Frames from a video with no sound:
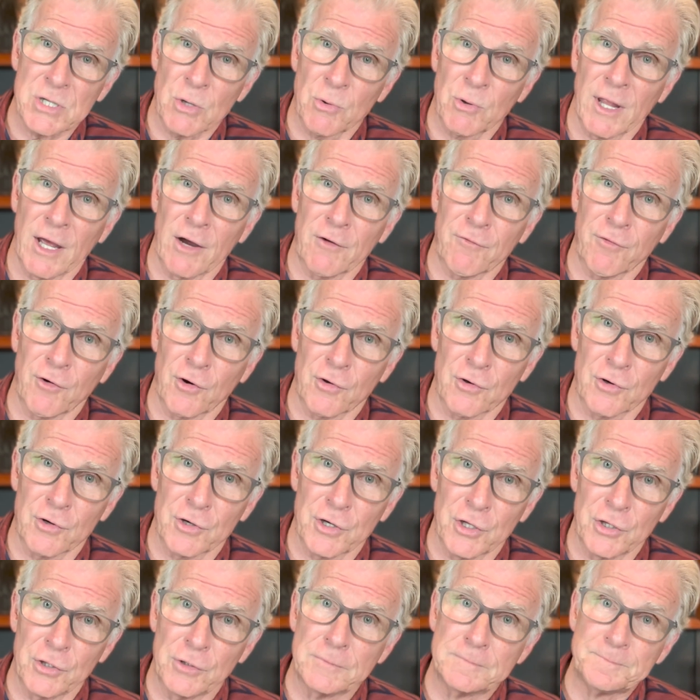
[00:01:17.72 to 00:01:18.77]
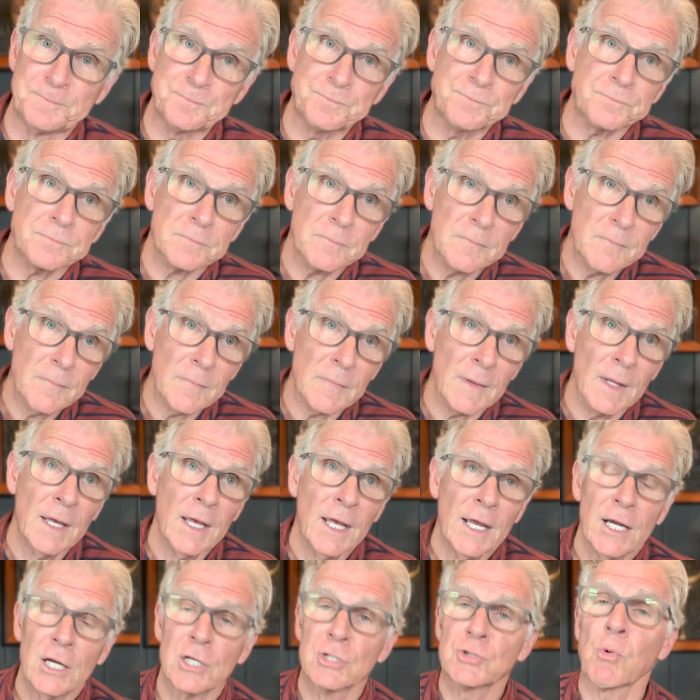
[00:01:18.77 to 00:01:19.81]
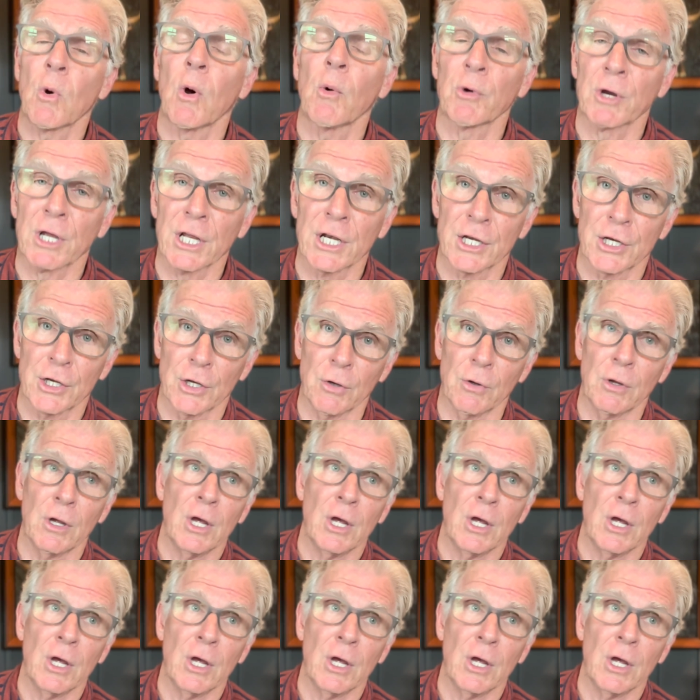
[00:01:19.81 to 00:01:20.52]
without further ado, here's what we're going to do.